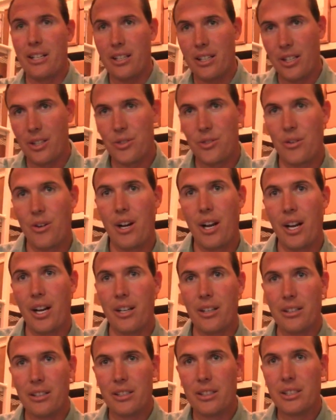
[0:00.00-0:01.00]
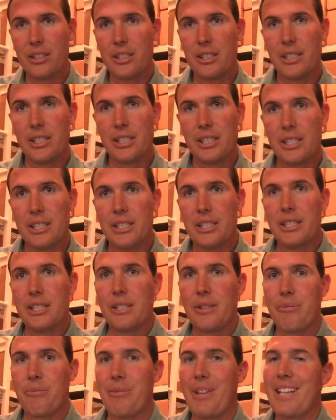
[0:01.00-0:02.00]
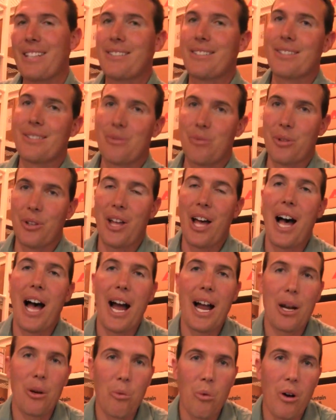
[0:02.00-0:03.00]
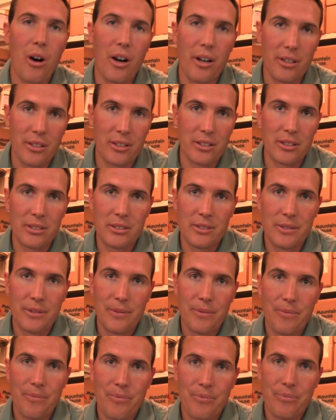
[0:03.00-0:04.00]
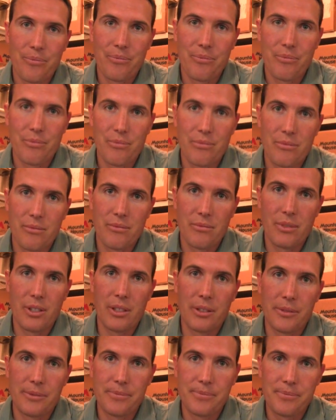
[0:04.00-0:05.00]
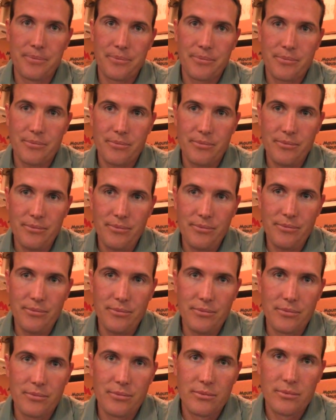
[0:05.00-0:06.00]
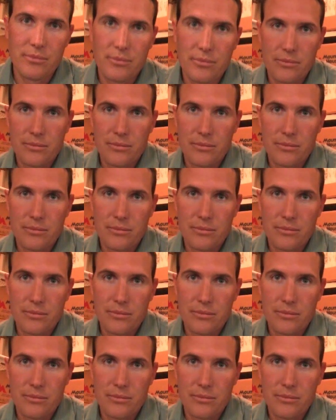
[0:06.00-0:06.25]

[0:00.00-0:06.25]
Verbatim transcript: and it could drain. That's and, just with high water. And what's on the bottom in there for some